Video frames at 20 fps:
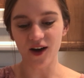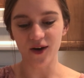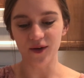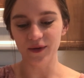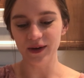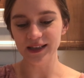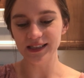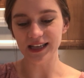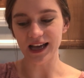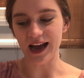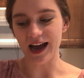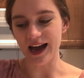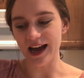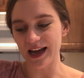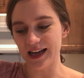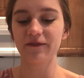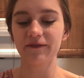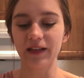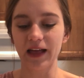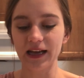always
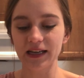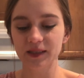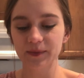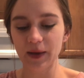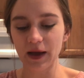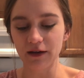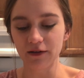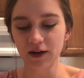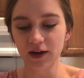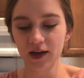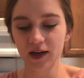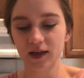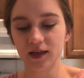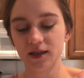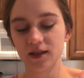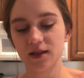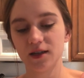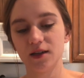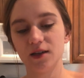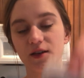add flax powder,
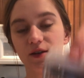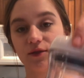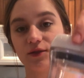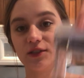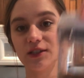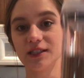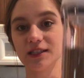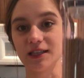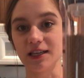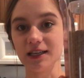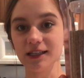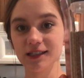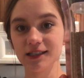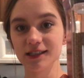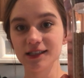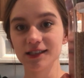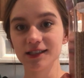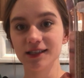just this.